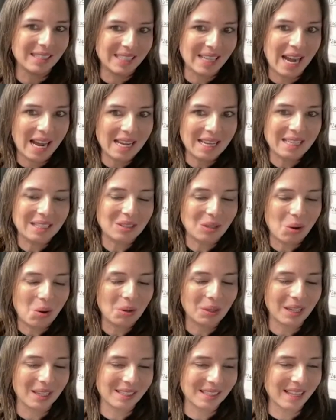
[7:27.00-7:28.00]
dying to
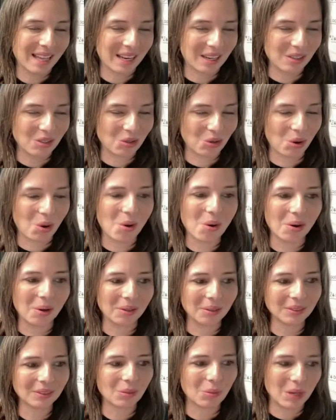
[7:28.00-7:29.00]
hold on to that
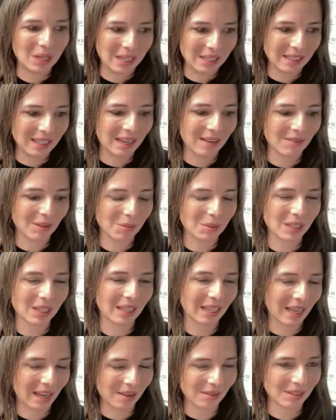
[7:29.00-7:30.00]
control, we need to give them
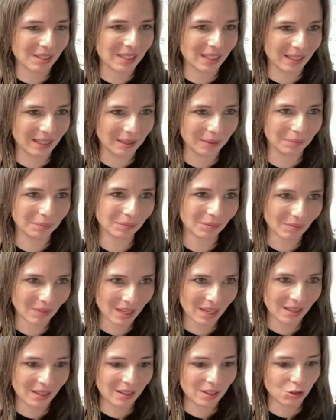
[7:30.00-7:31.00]
something else to
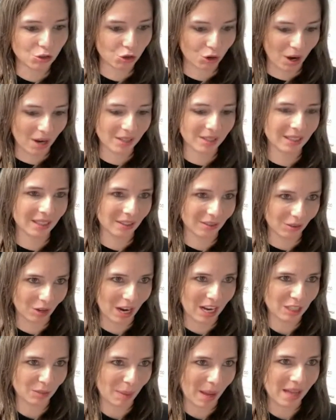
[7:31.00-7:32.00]
trust and
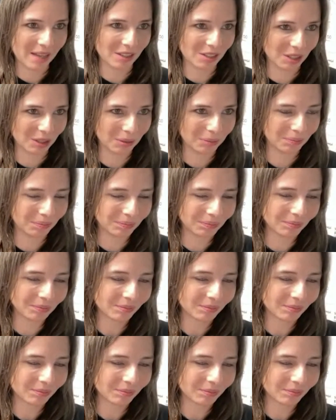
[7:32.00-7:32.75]
grasp onto.